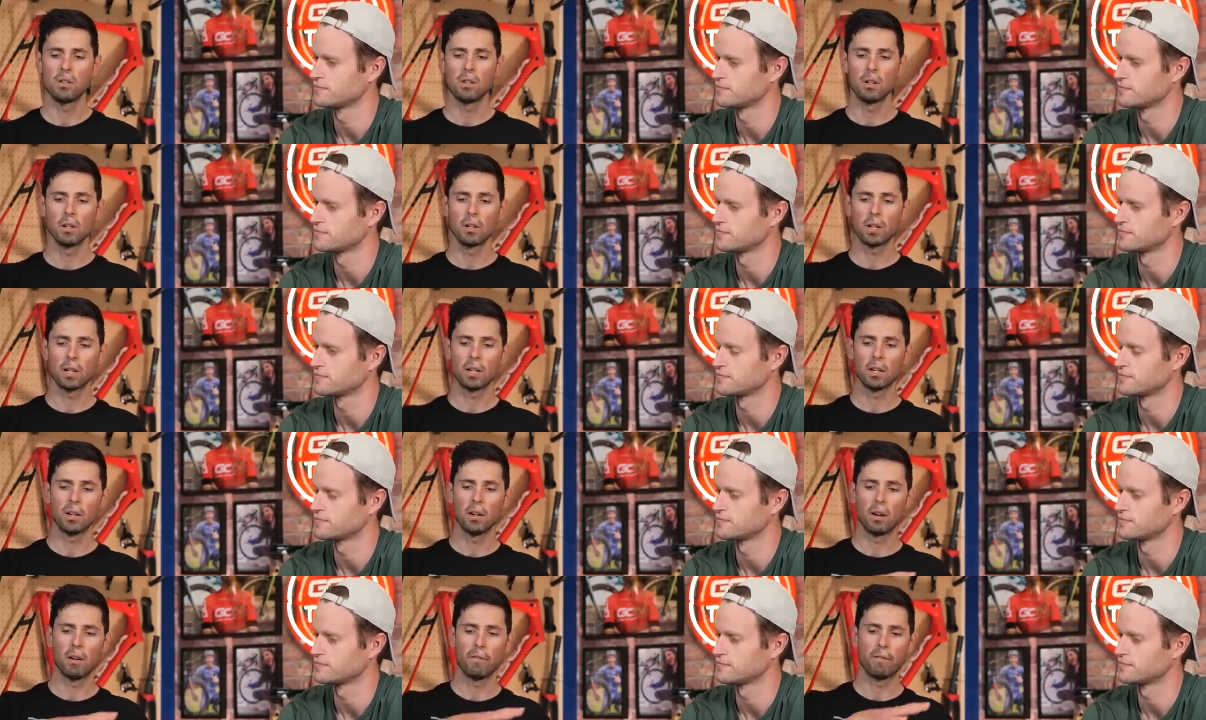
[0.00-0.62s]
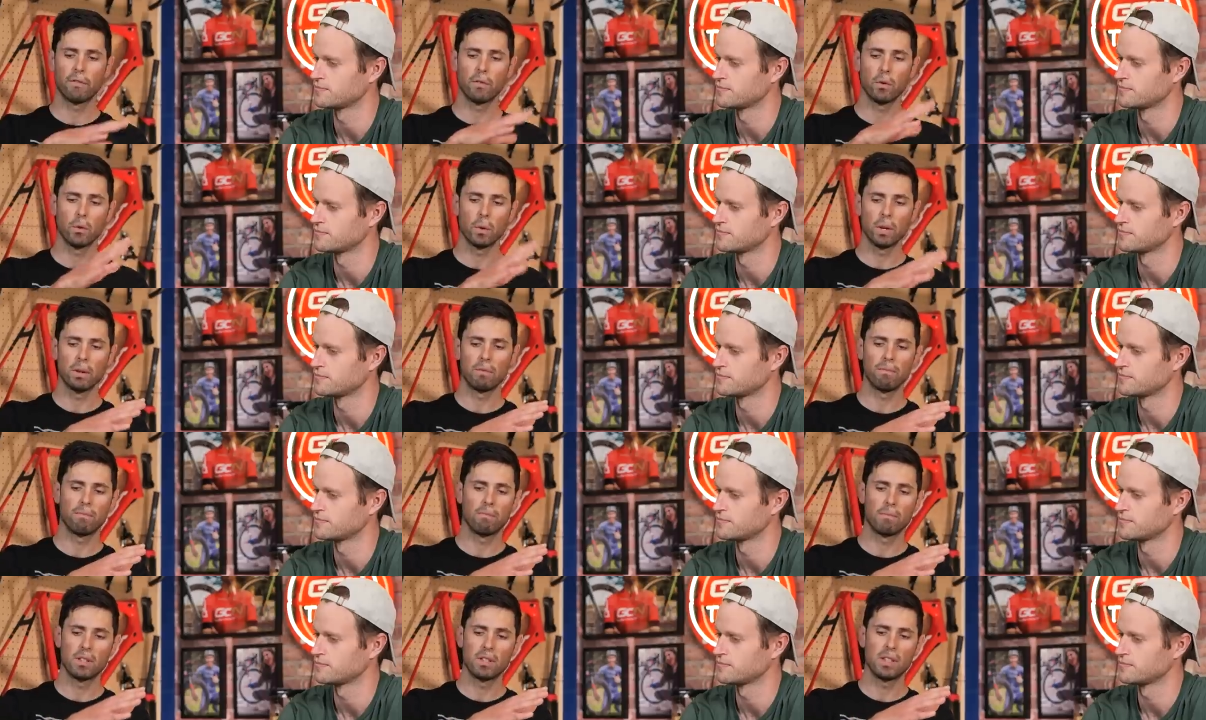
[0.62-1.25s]
Speaker 1: you're looking at a
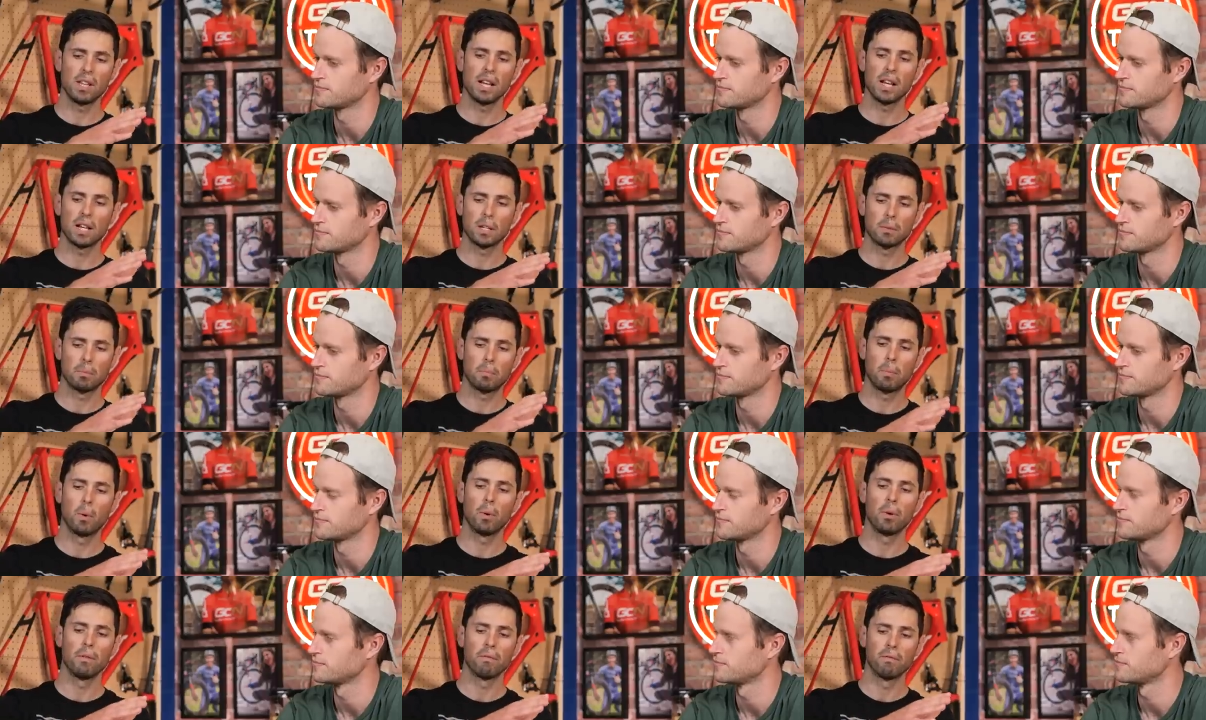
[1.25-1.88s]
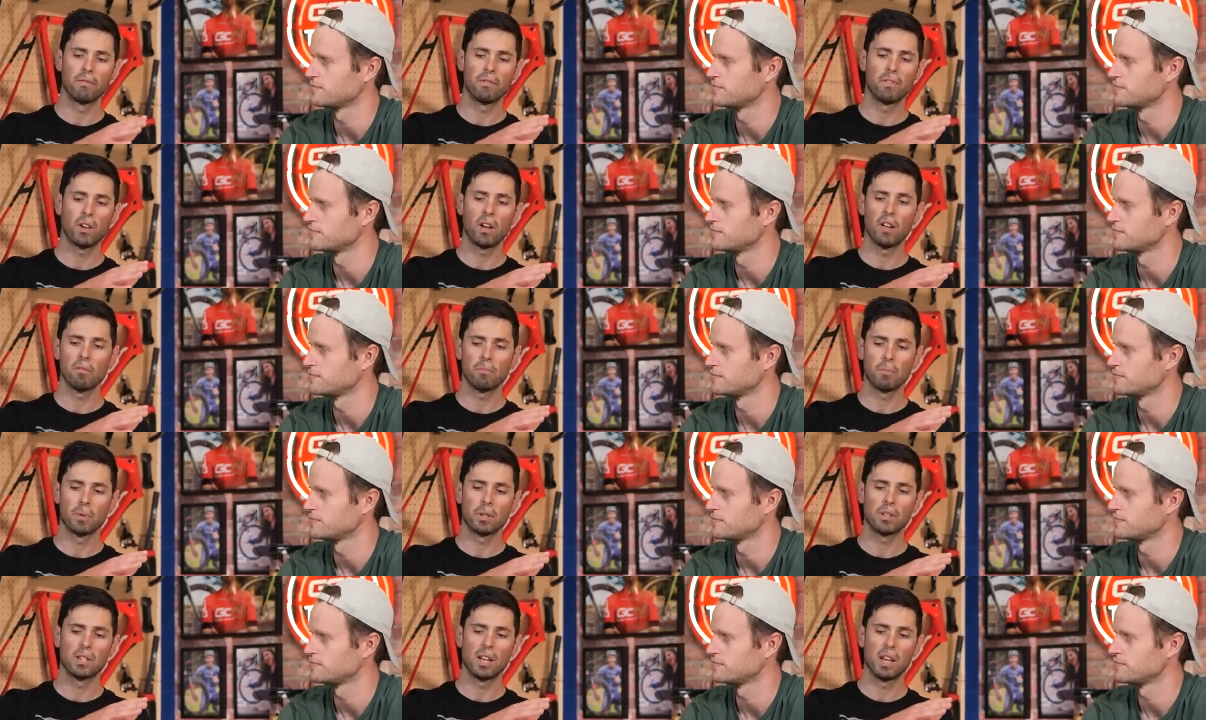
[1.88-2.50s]

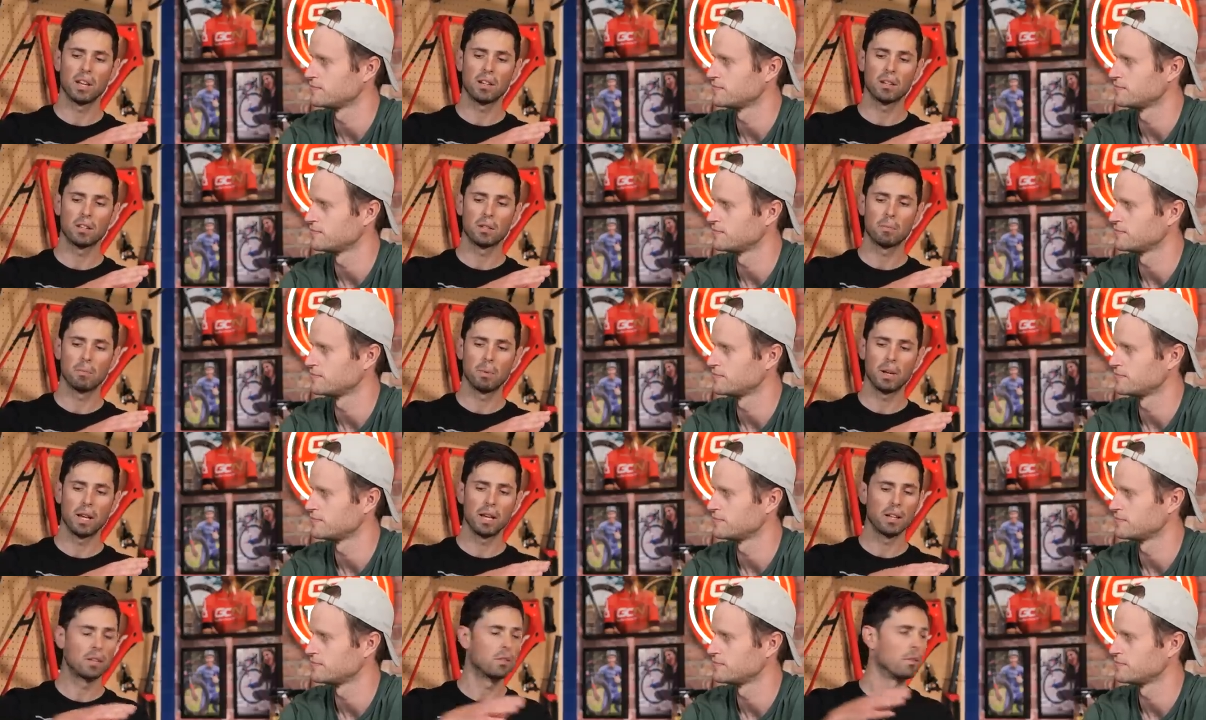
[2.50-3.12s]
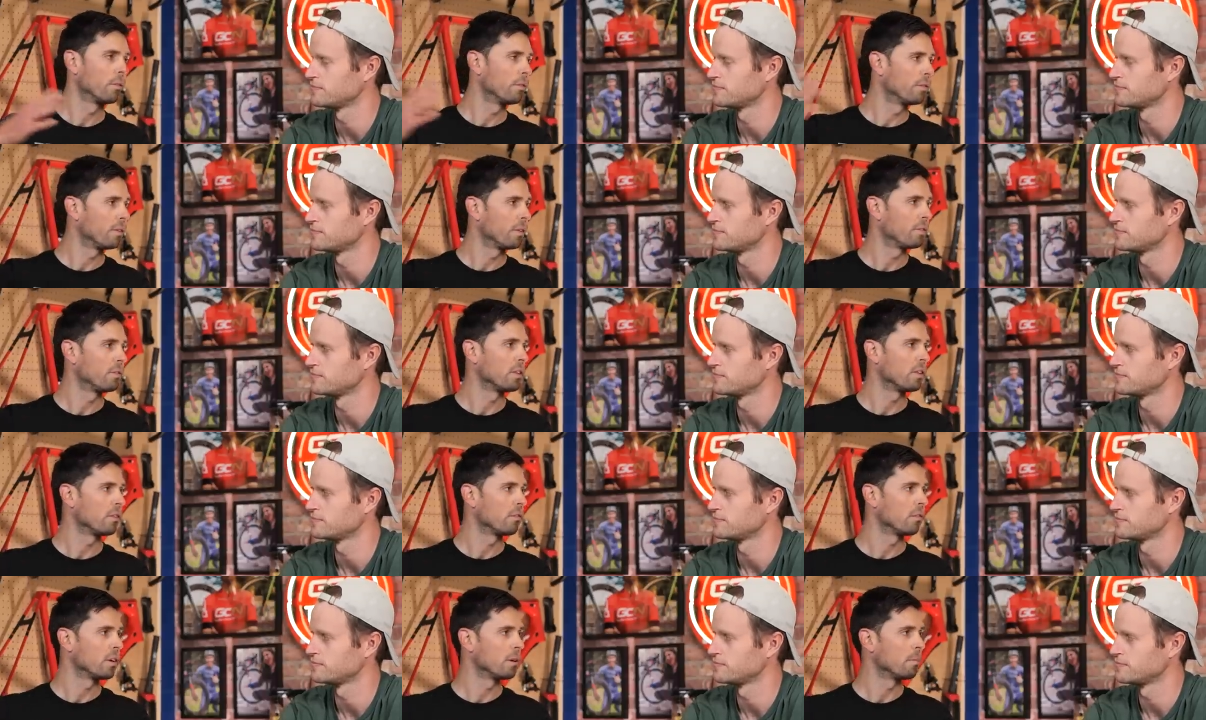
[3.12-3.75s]
46.5% split to a
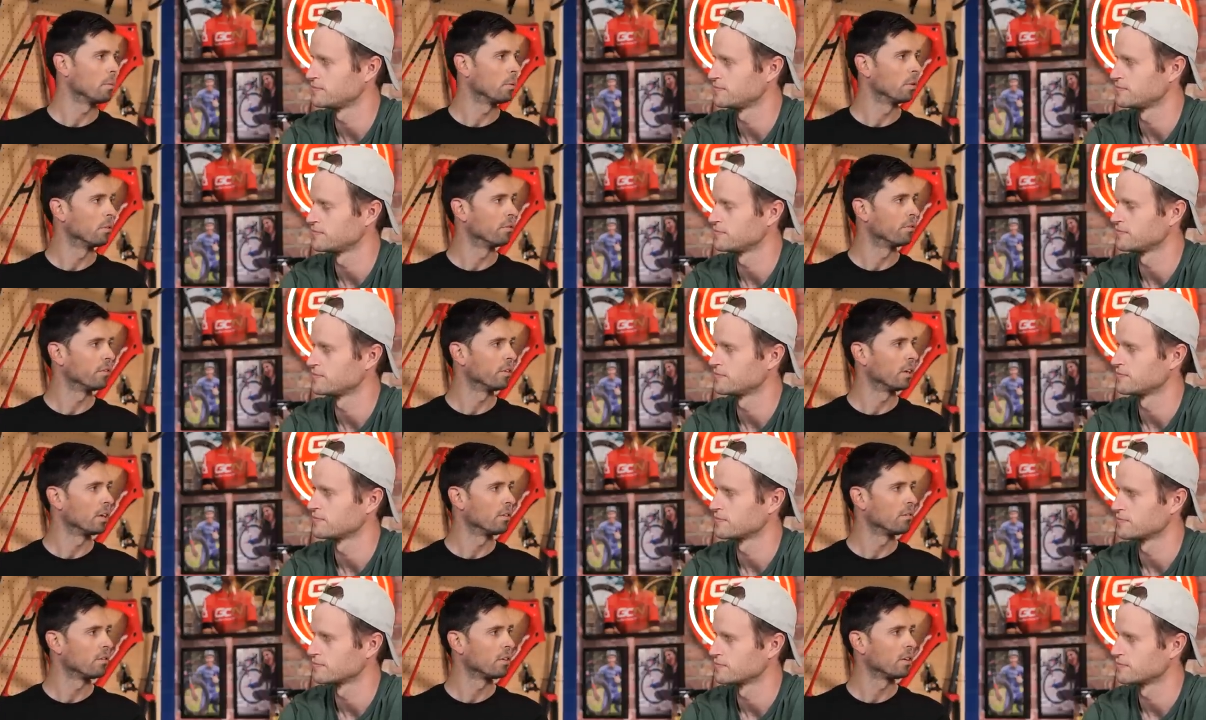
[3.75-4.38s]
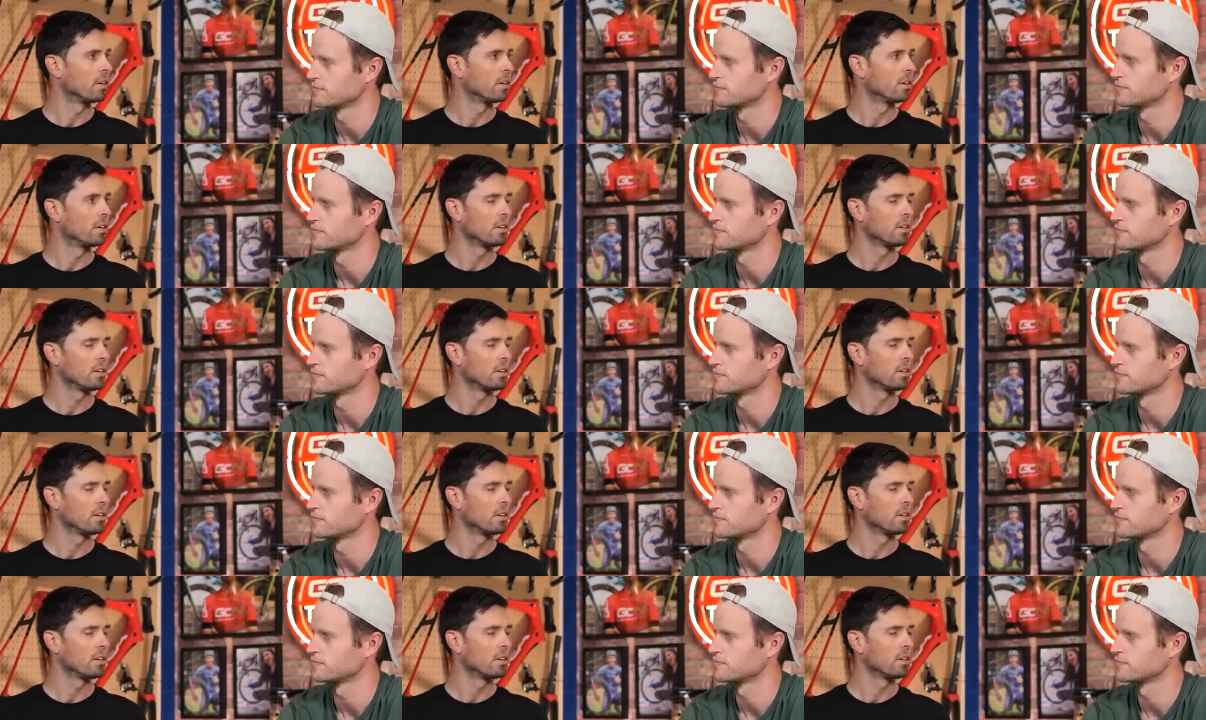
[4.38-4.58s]
53.5%.